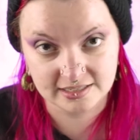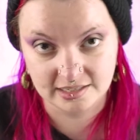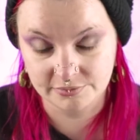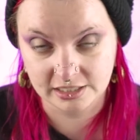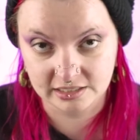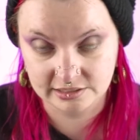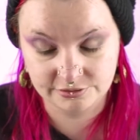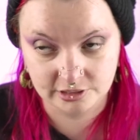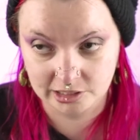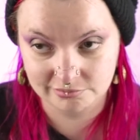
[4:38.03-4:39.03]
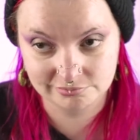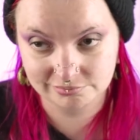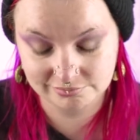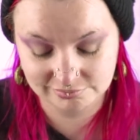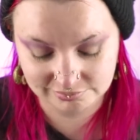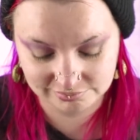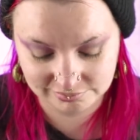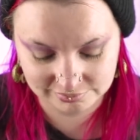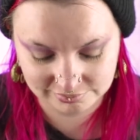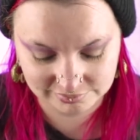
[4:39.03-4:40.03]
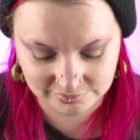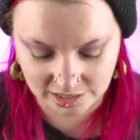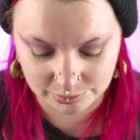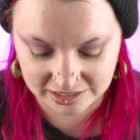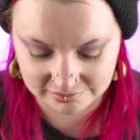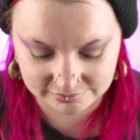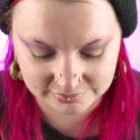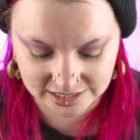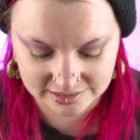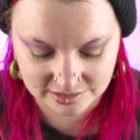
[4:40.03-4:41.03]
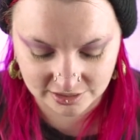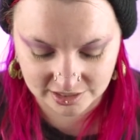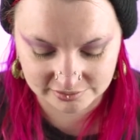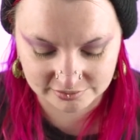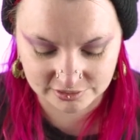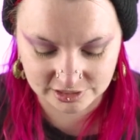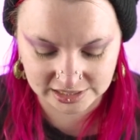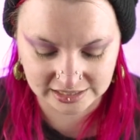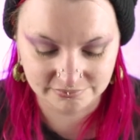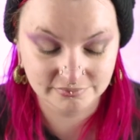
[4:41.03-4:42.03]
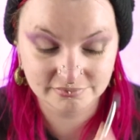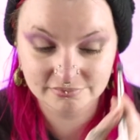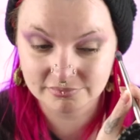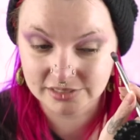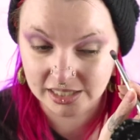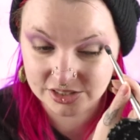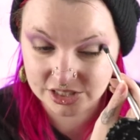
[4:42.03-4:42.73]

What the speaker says: something different, I mean, it's not really that